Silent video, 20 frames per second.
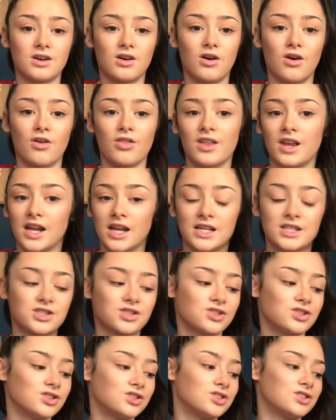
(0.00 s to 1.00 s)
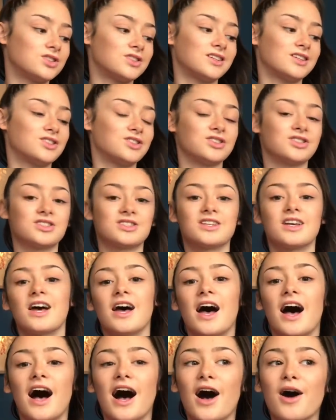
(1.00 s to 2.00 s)
on the list because it just
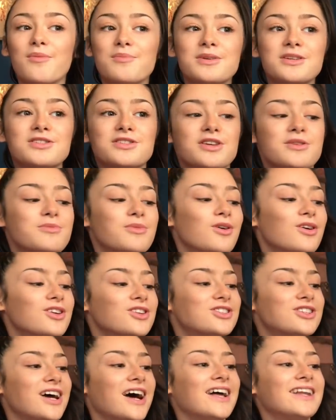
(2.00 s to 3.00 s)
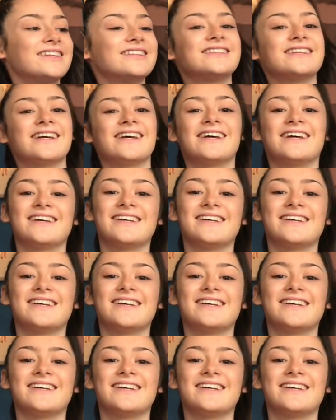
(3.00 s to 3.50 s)
helped me so much, and it